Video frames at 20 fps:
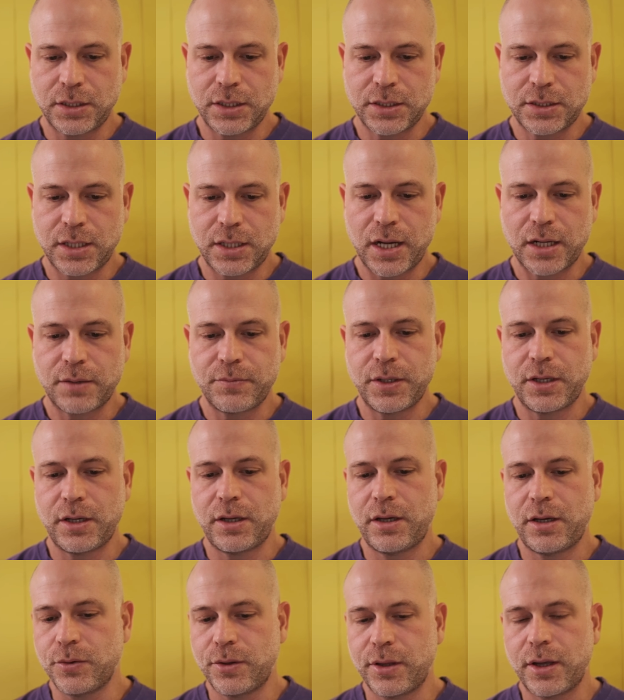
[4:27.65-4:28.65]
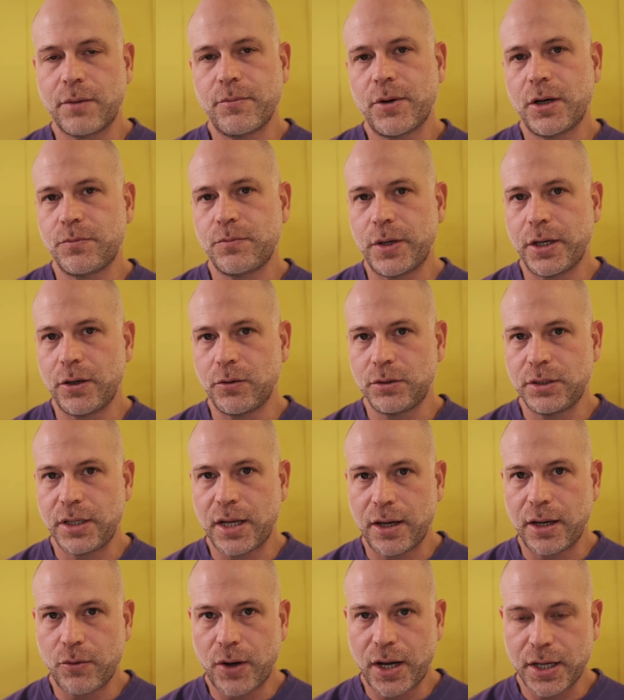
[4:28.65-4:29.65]
This led me to think about my own
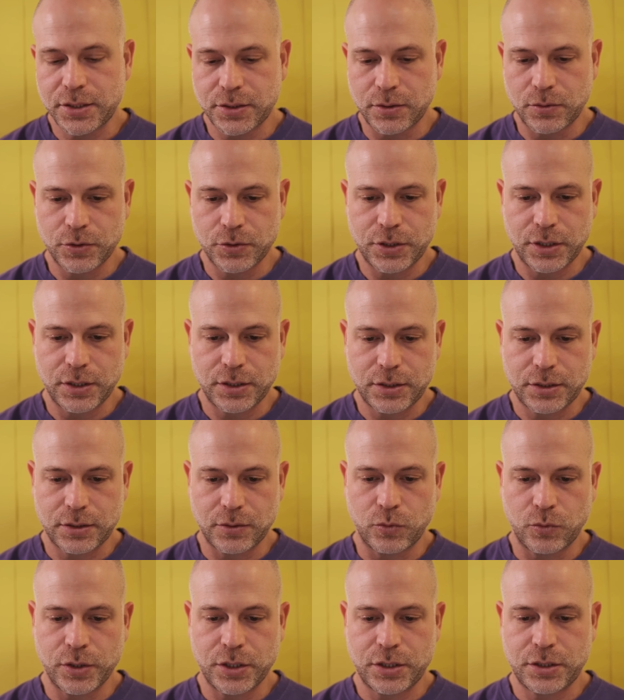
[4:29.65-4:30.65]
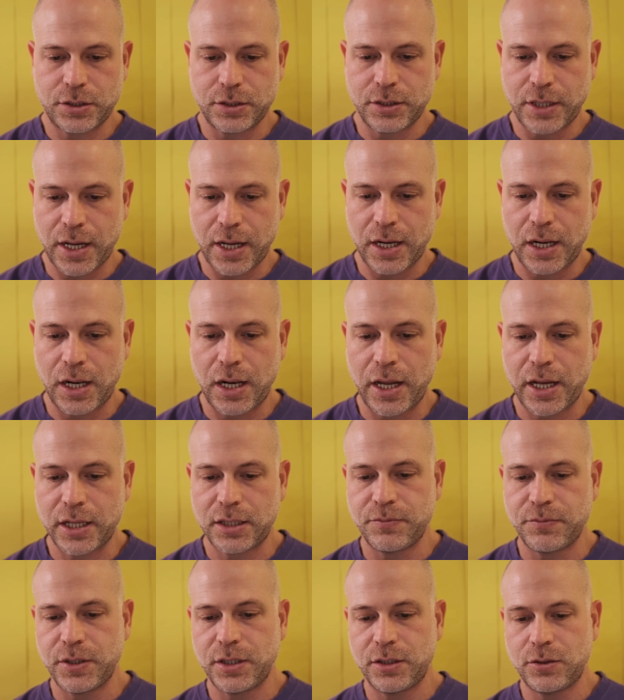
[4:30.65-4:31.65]
DIY solutions, which then
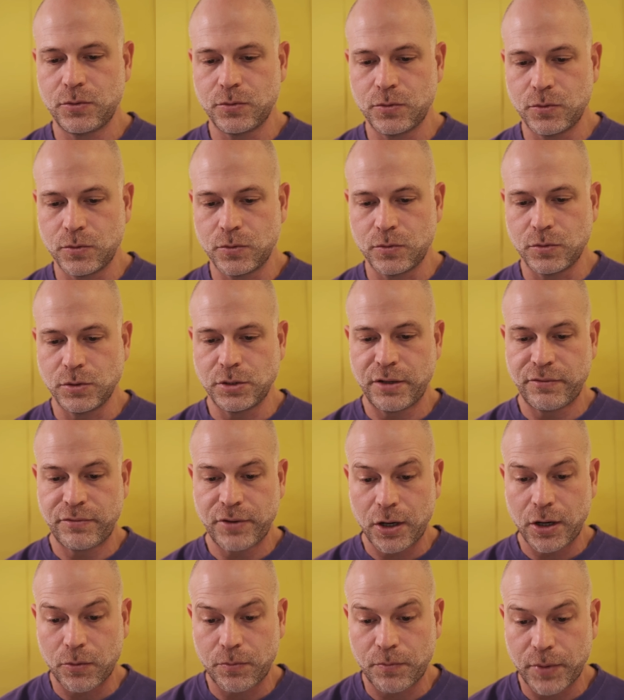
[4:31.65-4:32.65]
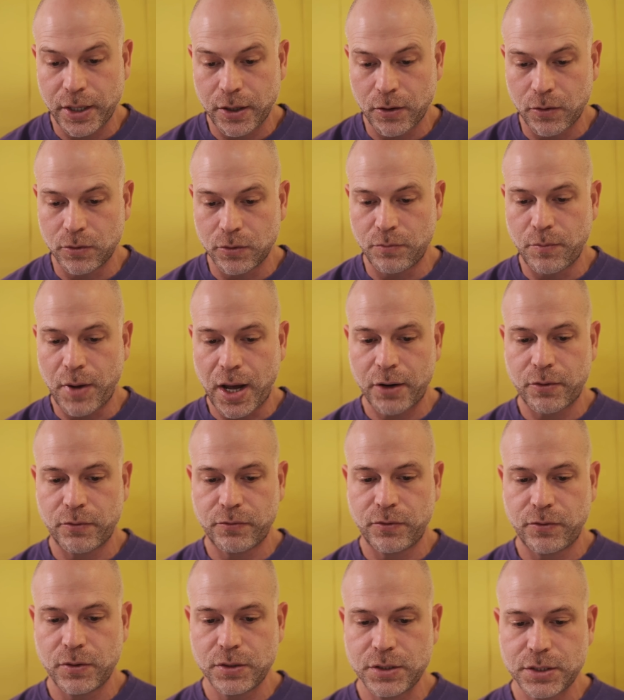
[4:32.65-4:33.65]
led me to develop my own
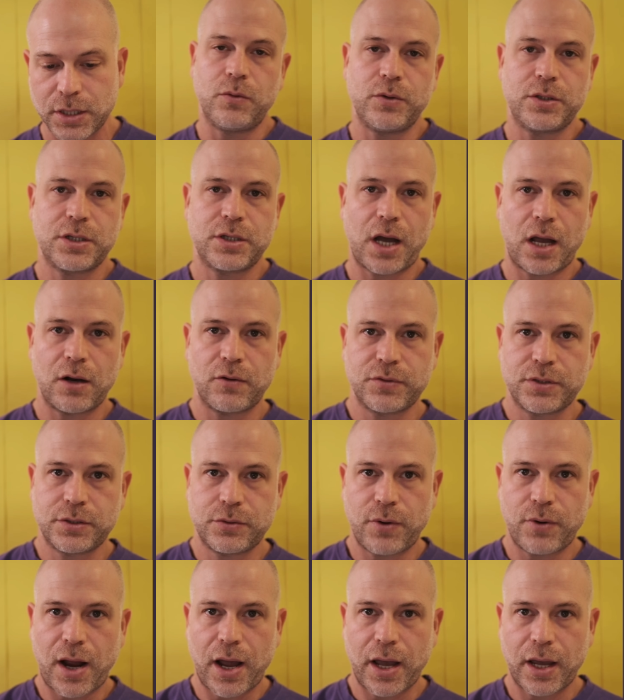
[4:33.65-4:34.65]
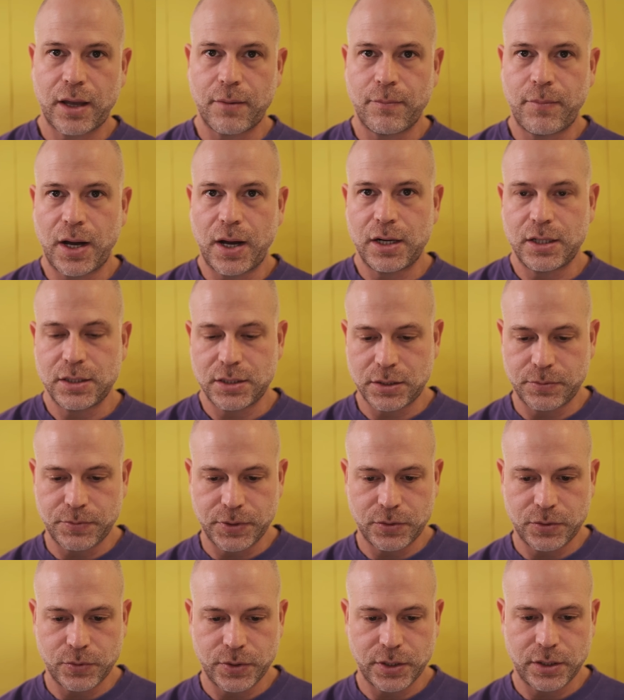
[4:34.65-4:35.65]
microphones, which kind of strike a balance
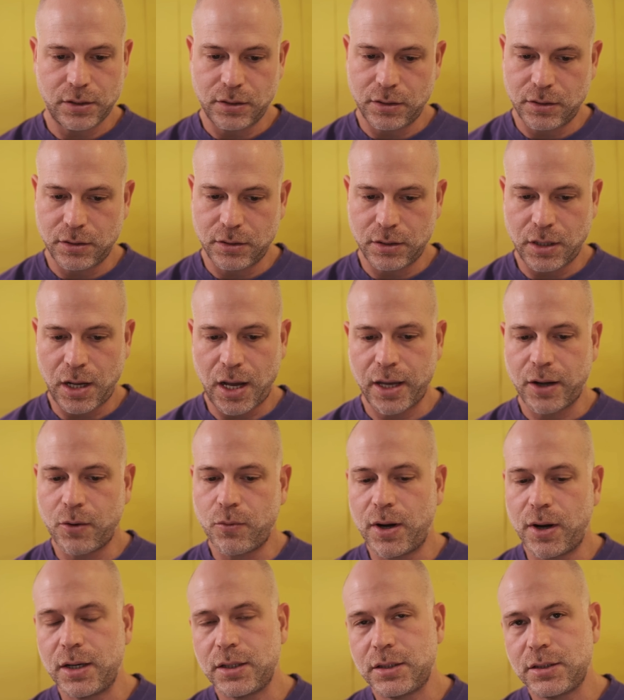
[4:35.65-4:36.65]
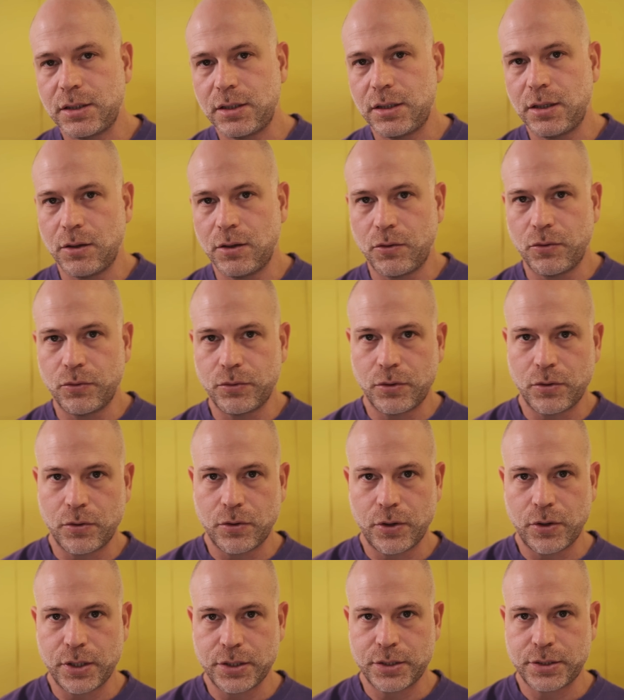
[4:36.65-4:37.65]
between high quality, low
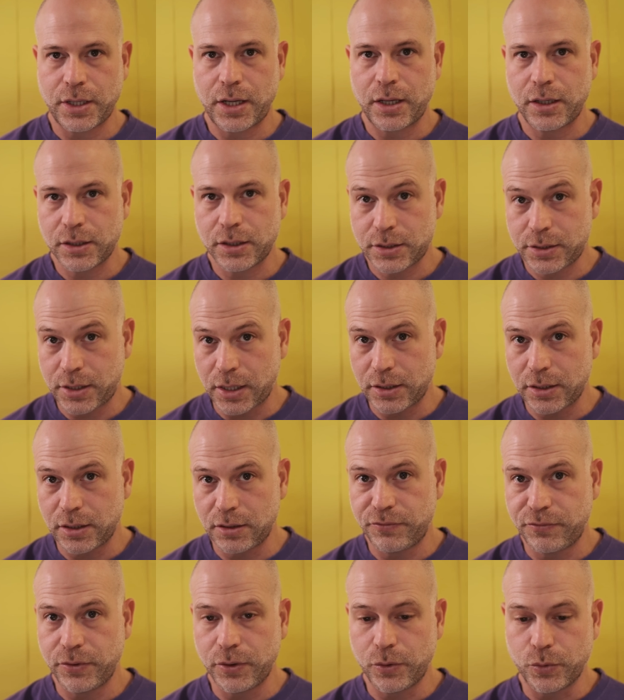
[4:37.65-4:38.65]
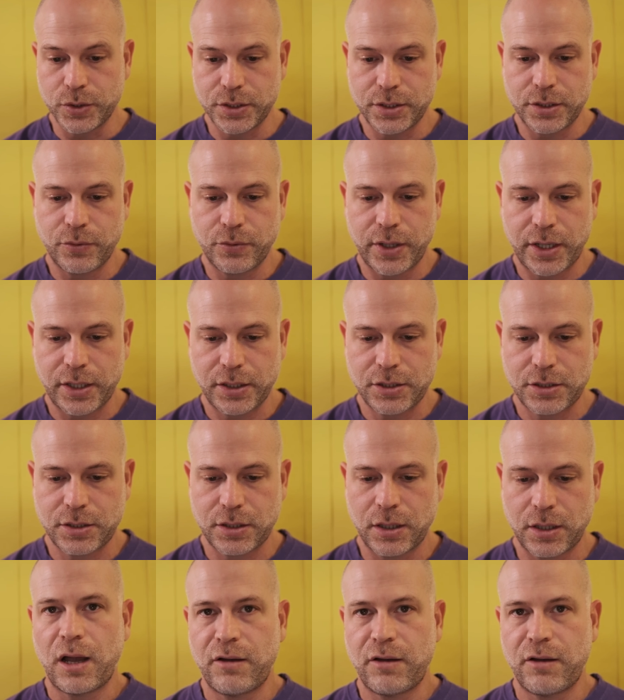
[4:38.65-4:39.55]
noise, and extended frequency range.